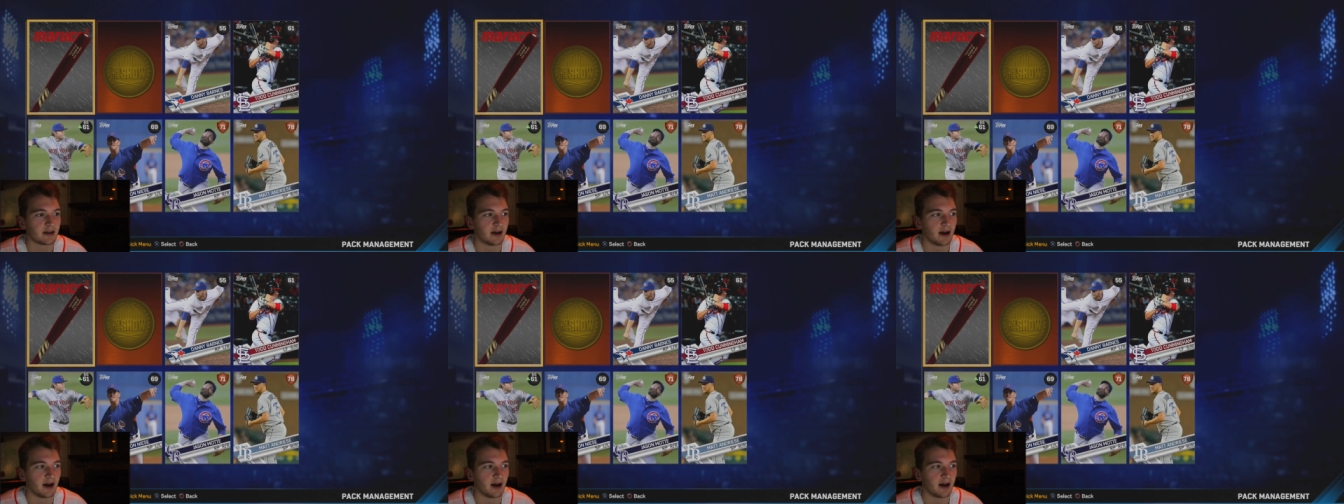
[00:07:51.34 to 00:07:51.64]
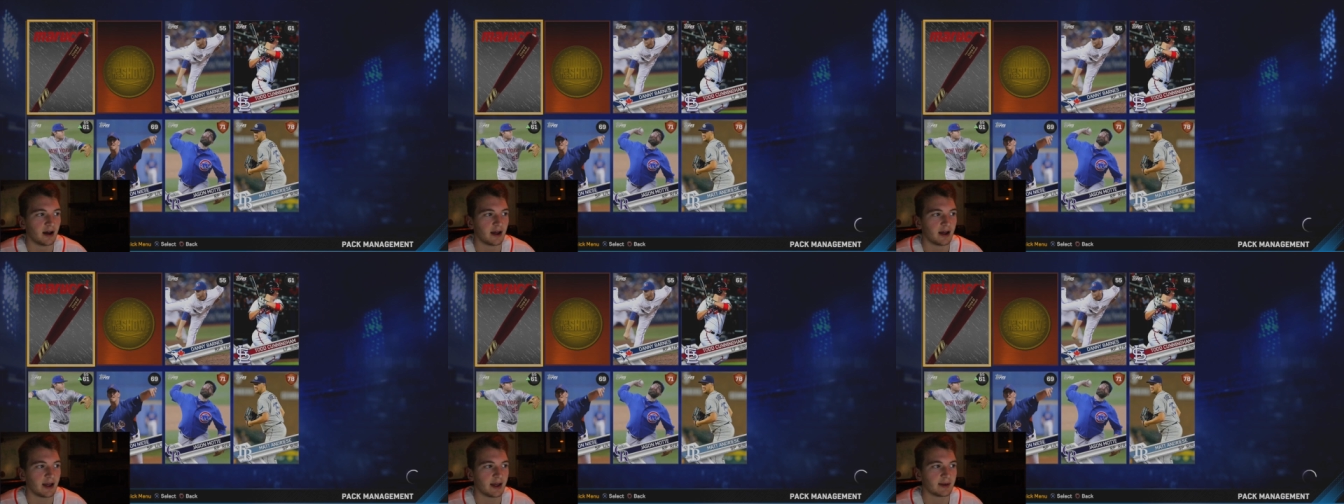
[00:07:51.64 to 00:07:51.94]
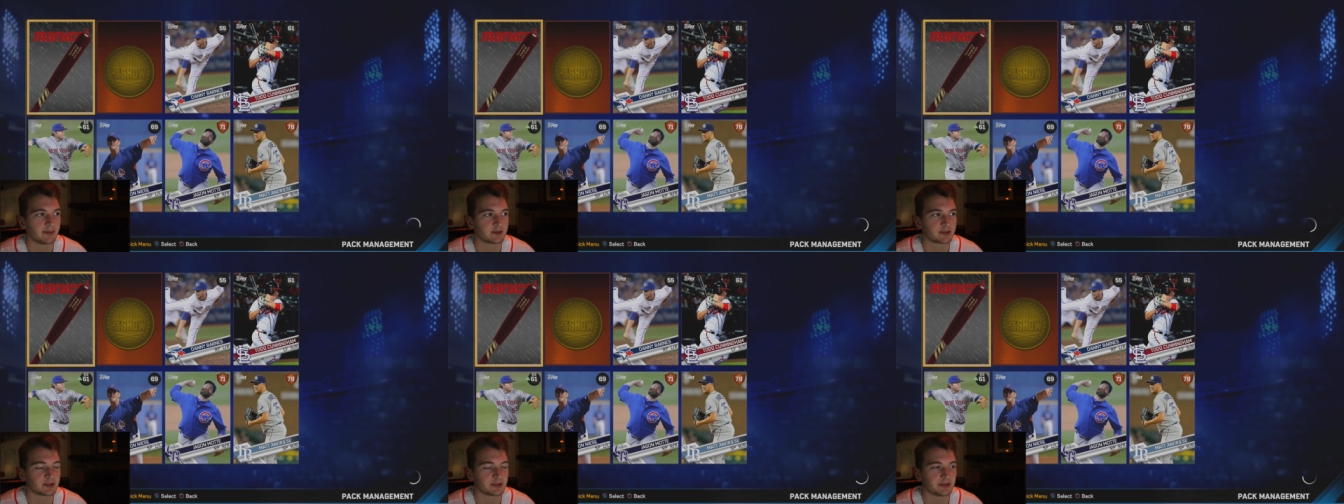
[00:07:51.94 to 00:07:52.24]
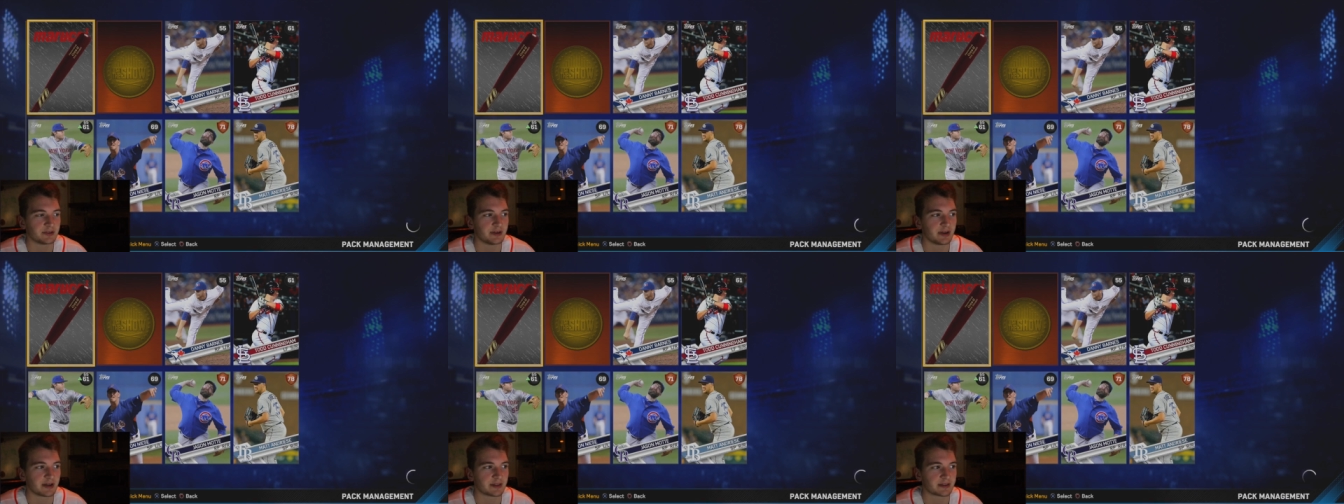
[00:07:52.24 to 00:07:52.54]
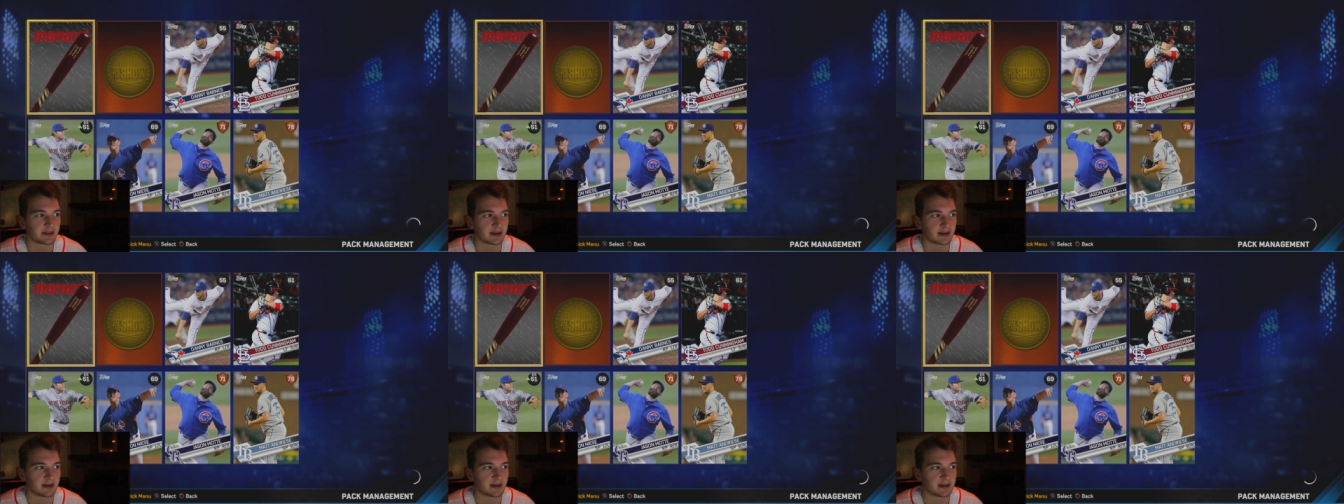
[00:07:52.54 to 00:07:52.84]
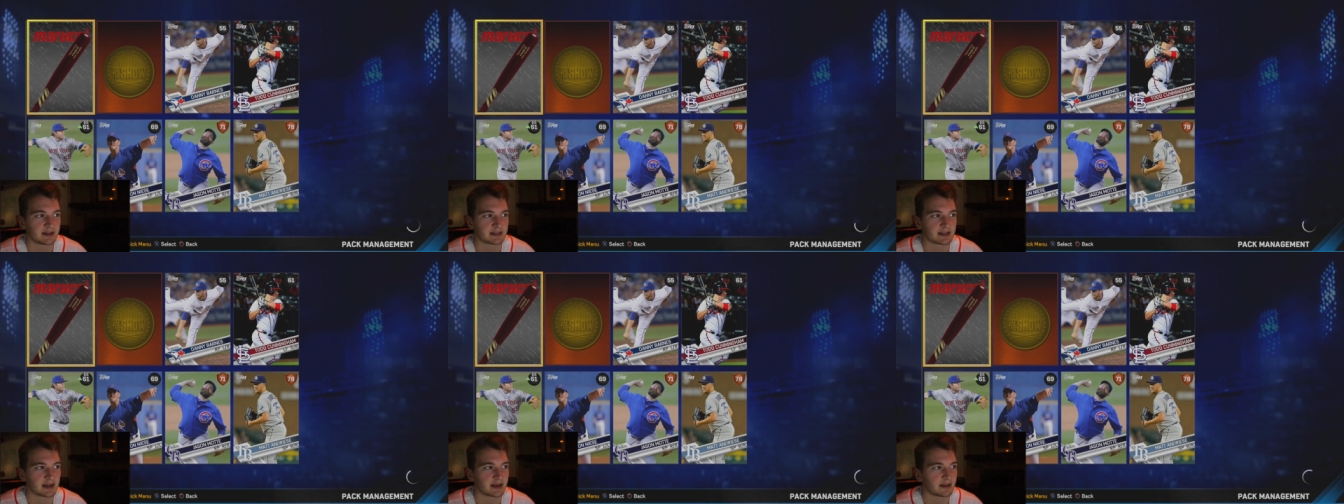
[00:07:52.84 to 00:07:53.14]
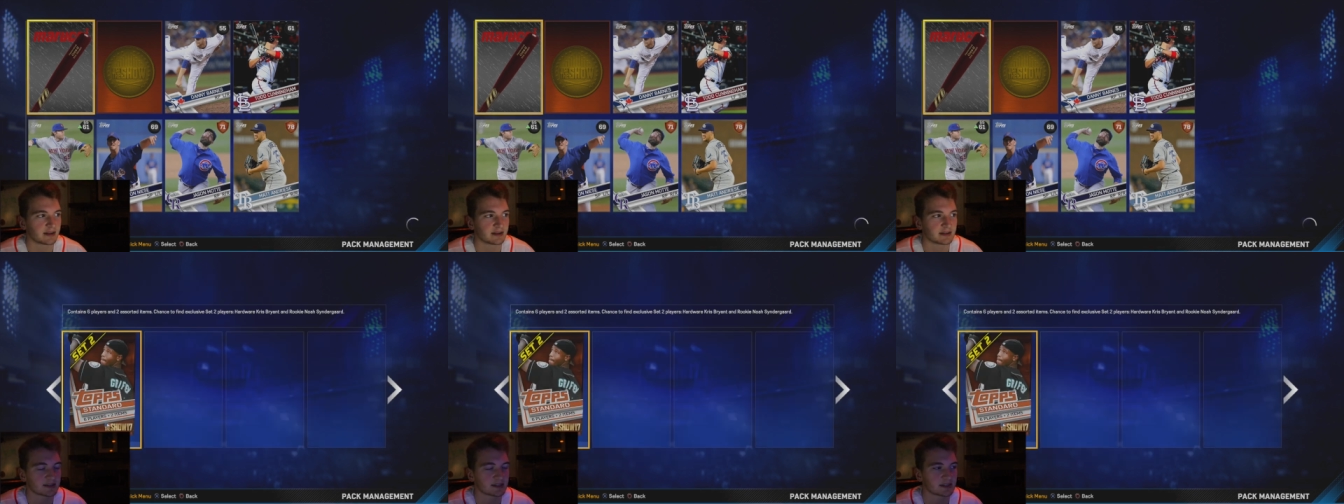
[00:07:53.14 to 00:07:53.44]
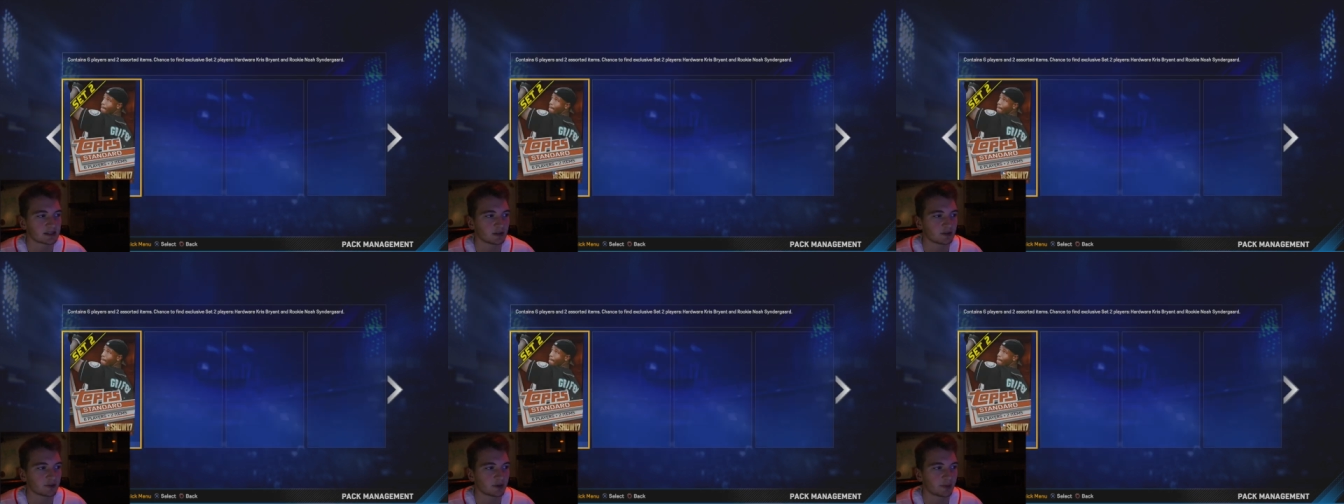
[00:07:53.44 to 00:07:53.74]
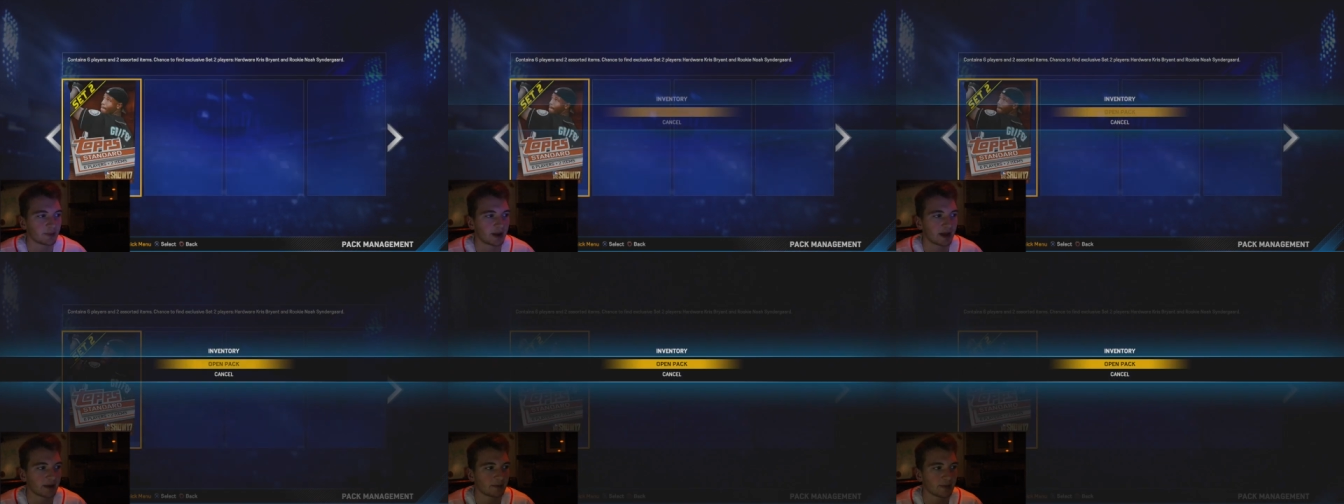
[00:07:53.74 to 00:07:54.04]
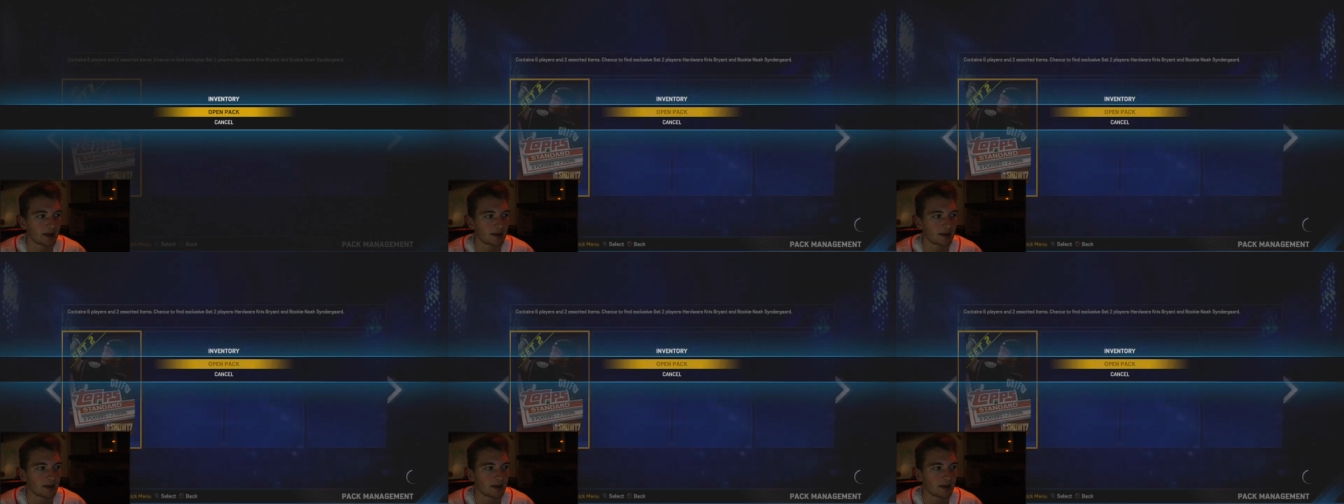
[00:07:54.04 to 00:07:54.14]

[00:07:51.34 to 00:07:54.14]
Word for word: Uh, absolutely nothing. Is that a silver bat,